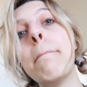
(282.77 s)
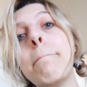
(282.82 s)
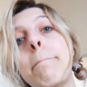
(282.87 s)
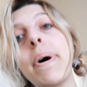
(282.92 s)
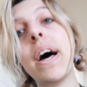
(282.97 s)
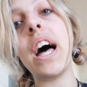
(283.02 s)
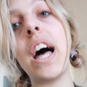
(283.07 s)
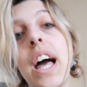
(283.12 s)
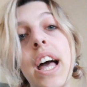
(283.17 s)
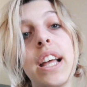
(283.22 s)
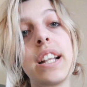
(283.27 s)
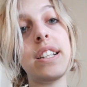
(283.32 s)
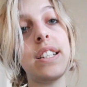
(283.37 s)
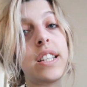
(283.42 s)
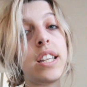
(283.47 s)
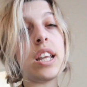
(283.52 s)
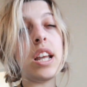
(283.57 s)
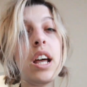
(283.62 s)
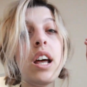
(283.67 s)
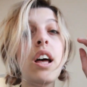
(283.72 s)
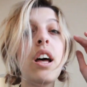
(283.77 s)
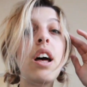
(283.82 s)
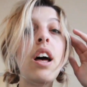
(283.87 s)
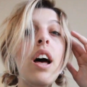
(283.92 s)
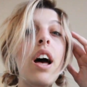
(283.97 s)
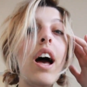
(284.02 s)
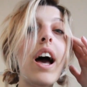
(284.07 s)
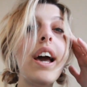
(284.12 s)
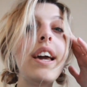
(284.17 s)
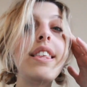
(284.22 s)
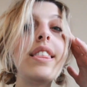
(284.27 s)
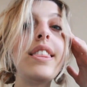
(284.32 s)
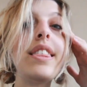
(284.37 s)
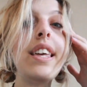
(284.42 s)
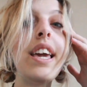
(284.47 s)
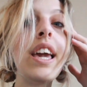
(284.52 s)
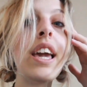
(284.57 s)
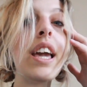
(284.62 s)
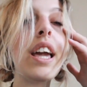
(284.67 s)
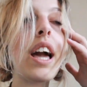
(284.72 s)
but I
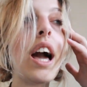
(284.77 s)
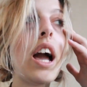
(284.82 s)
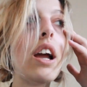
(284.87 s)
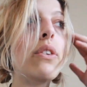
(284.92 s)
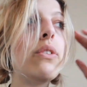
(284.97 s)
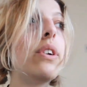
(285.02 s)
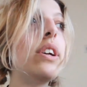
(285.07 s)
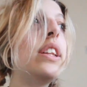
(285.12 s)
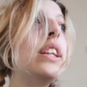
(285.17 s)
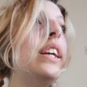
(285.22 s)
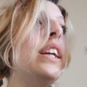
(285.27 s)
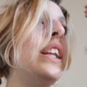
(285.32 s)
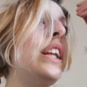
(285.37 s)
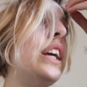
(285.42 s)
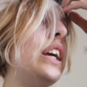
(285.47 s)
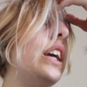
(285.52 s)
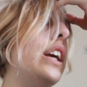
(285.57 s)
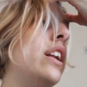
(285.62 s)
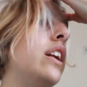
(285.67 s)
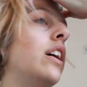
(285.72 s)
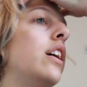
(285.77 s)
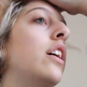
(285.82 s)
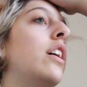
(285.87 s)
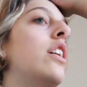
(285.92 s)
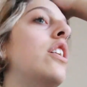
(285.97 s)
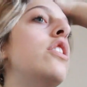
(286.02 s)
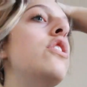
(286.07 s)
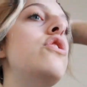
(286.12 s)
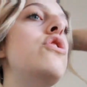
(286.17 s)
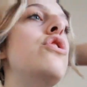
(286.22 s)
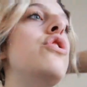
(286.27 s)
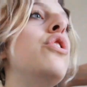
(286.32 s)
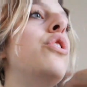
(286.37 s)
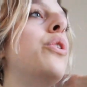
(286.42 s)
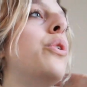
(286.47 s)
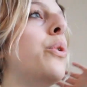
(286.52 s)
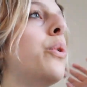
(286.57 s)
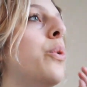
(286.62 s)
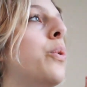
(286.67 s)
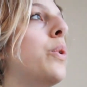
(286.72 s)
think I really need
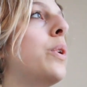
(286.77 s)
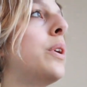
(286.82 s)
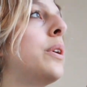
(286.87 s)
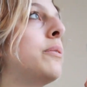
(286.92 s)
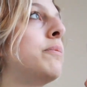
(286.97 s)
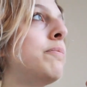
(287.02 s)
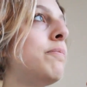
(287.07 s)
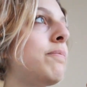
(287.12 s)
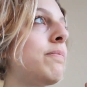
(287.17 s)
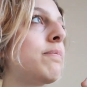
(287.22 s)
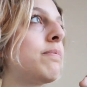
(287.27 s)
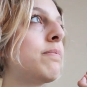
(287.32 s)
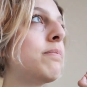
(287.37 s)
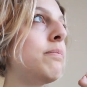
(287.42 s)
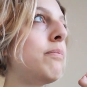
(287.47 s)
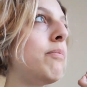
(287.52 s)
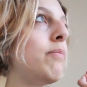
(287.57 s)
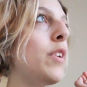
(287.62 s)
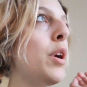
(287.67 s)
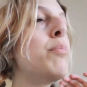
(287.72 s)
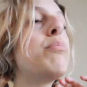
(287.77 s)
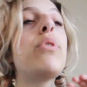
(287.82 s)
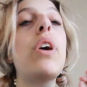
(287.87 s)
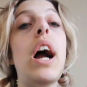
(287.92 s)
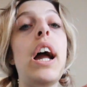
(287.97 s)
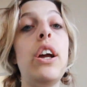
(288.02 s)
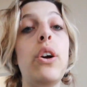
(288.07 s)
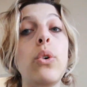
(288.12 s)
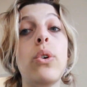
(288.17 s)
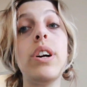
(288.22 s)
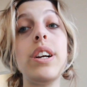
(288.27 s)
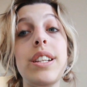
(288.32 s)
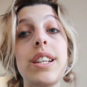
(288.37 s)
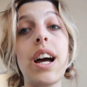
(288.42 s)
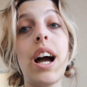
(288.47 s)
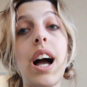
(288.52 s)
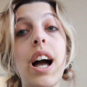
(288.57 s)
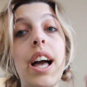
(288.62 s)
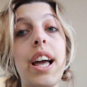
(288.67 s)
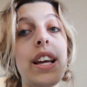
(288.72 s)
to
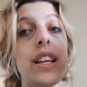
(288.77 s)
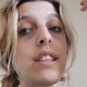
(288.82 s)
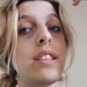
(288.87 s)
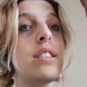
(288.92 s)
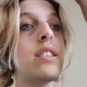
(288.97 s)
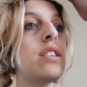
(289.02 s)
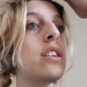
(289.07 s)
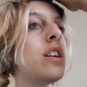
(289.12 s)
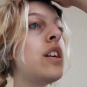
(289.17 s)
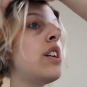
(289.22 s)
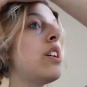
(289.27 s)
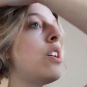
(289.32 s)
prioritize